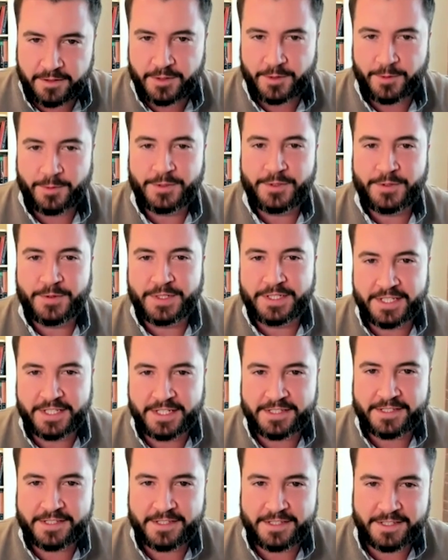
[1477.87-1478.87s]
Don't you
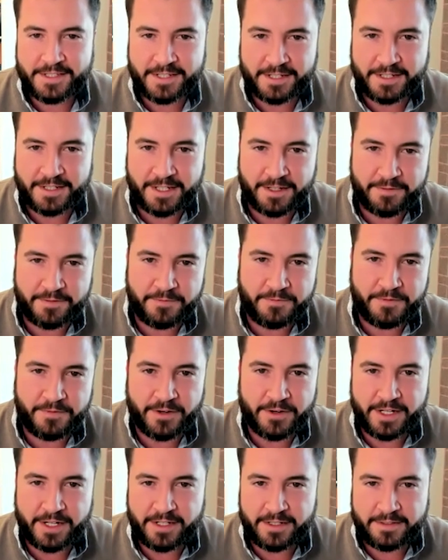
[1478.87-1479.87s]
exist to give
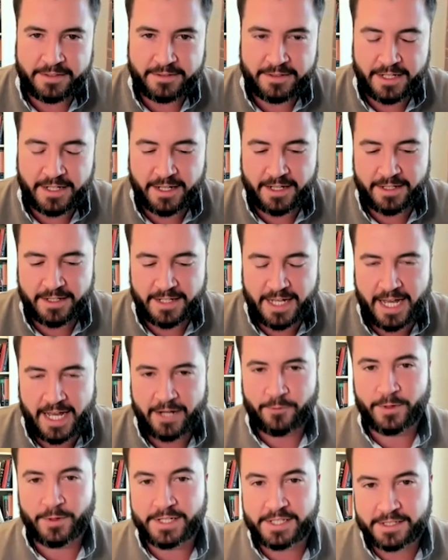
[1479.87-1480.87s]
very uh,
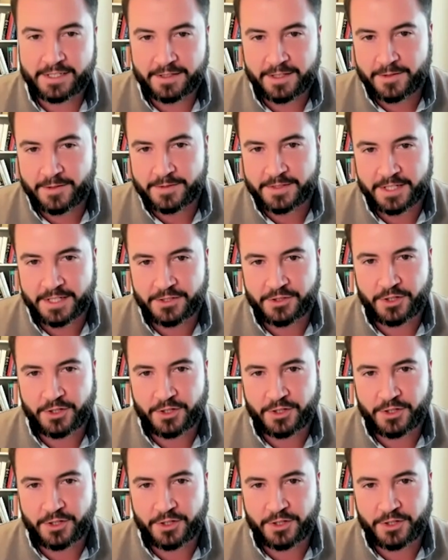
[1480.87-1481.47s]
high risk loans?